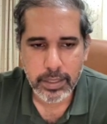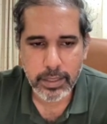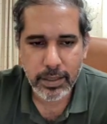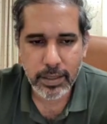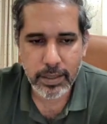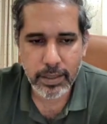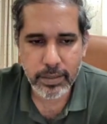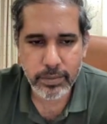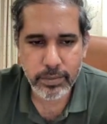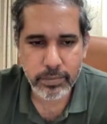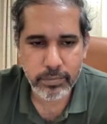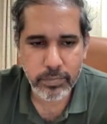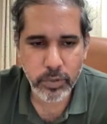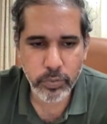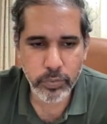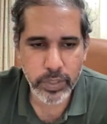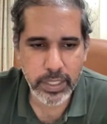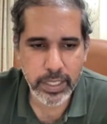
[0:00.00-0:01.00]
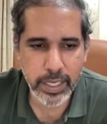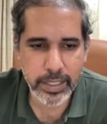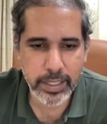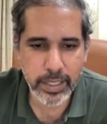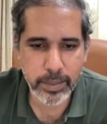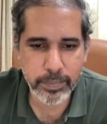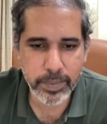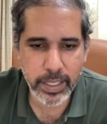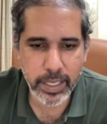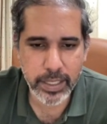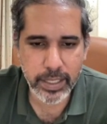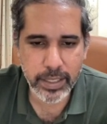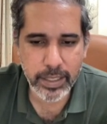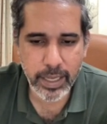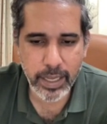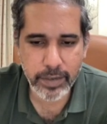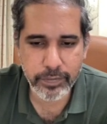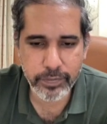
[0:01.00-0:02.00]
You will end up
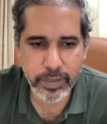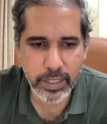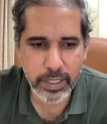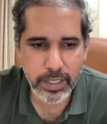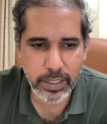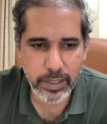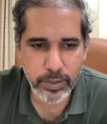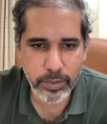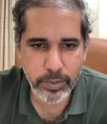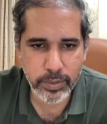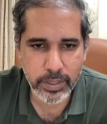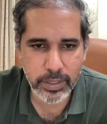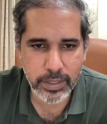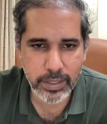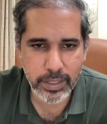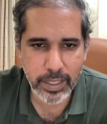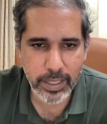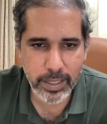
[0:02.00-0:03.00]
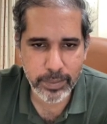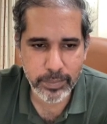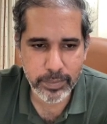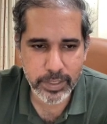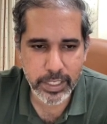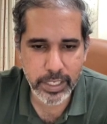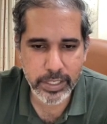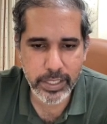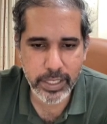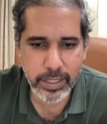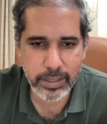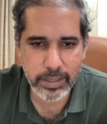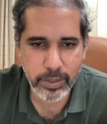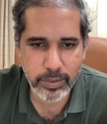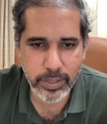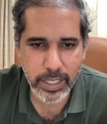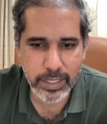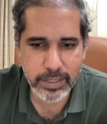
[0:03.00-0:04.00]
getting every hero in the game. Dating
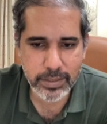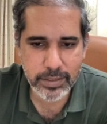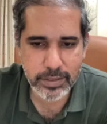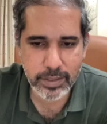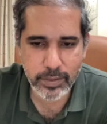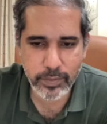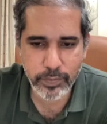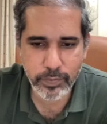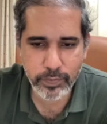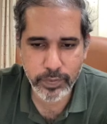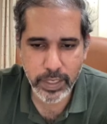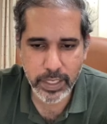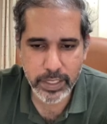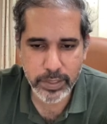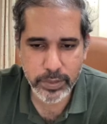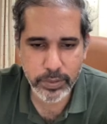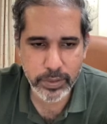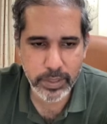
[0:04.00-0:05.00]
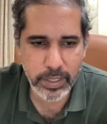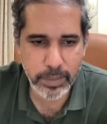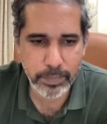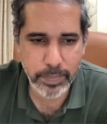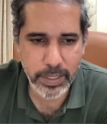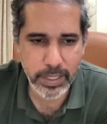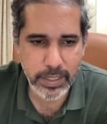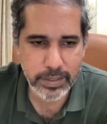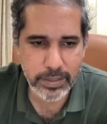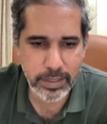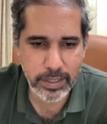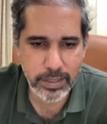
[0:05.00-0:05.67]
now, that's a very good DPS.